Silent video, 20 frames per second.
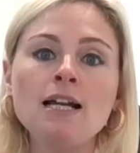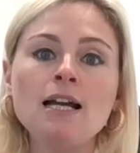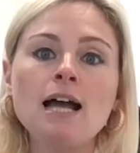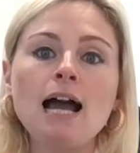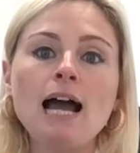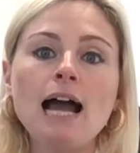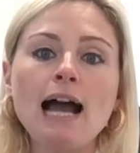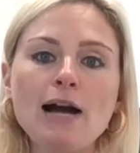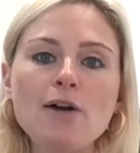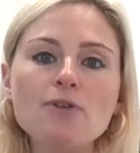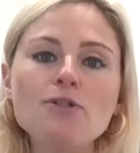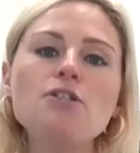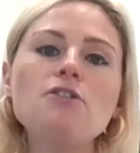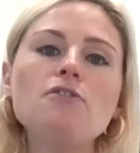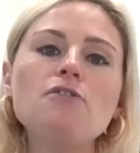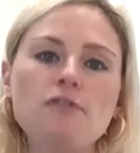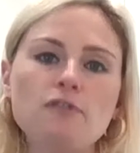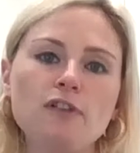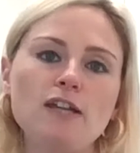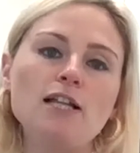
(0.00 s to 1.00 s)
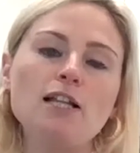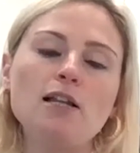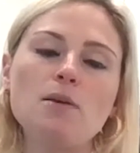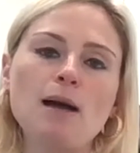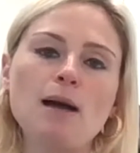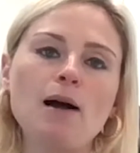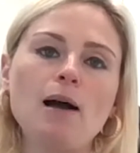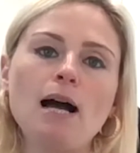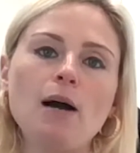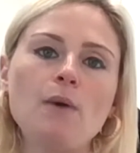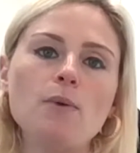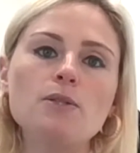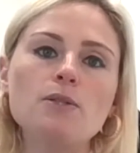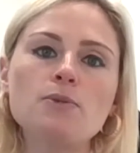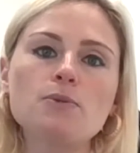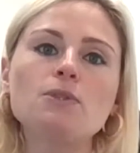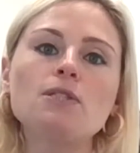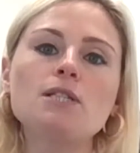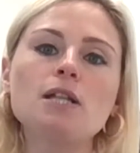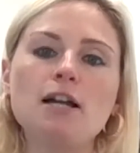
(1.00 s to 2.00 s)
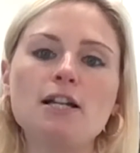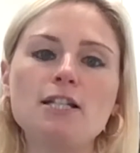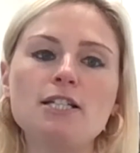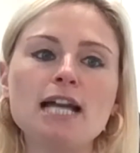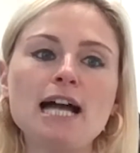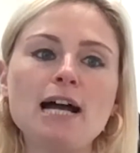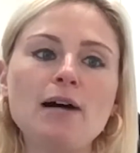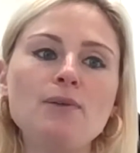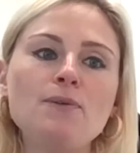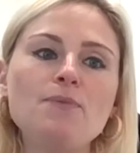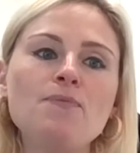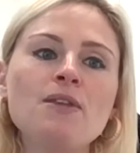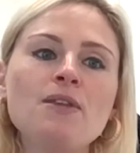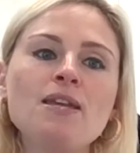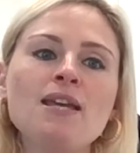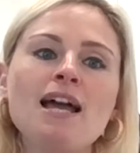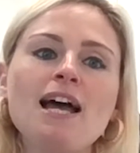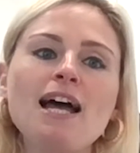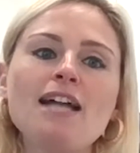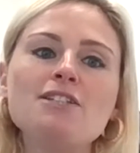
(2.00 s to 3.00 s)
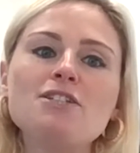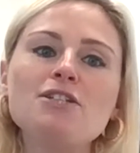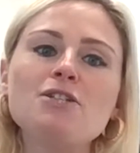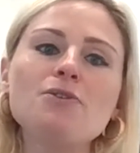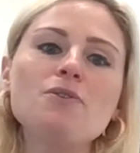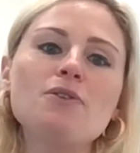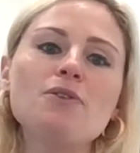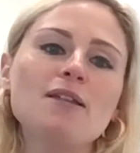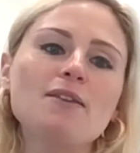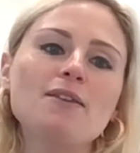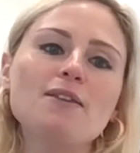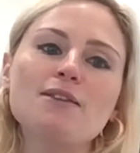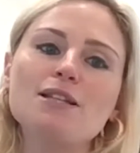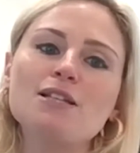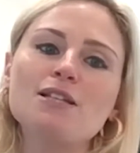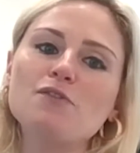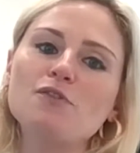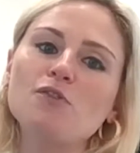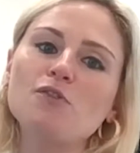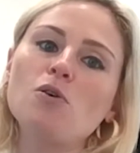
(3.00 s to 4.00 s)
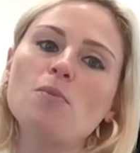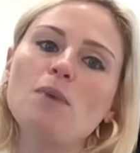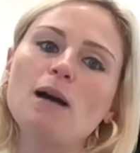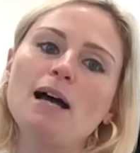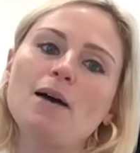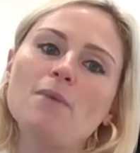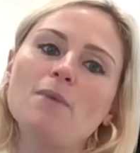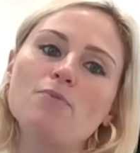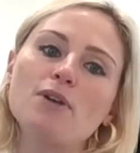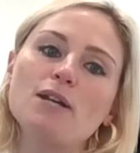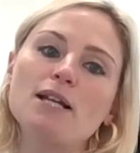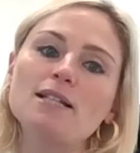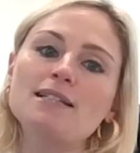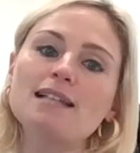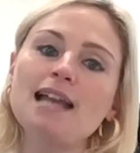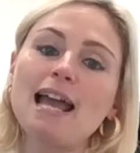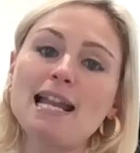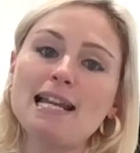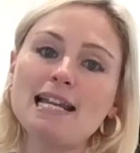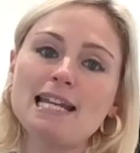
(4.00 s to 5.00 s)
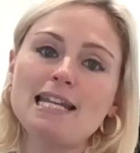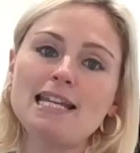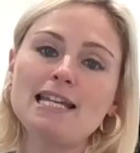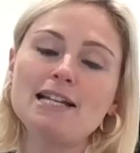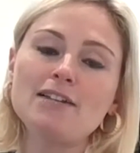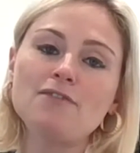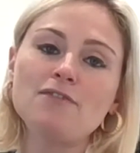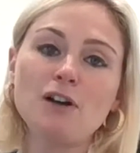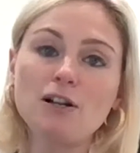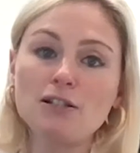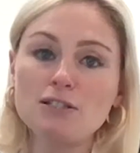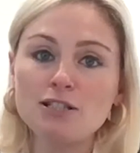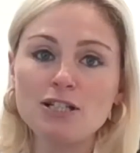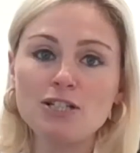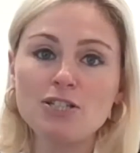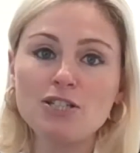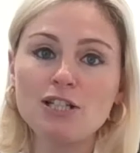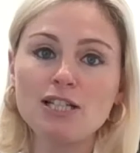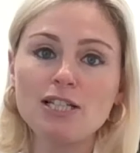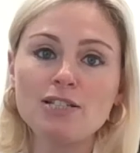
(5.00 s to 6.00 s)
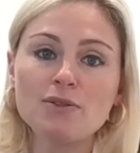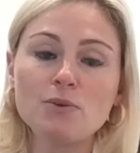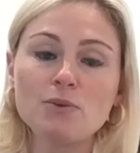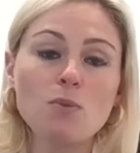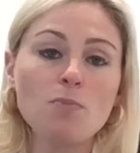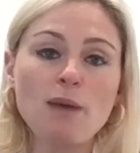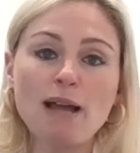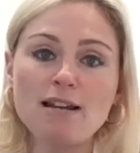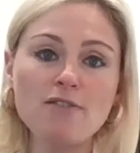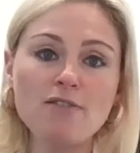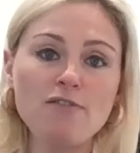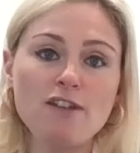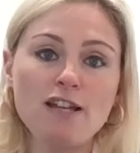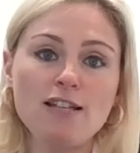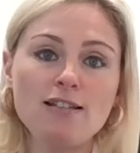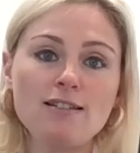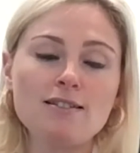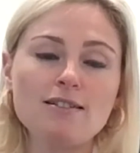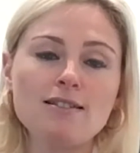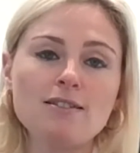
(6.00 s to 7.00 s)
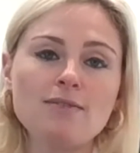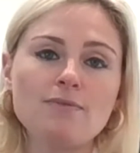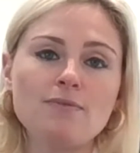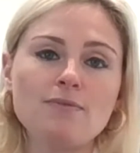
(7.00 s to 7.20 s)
How do you feel about how it's all turned out? And do you think that this format brings any advantages or benefits?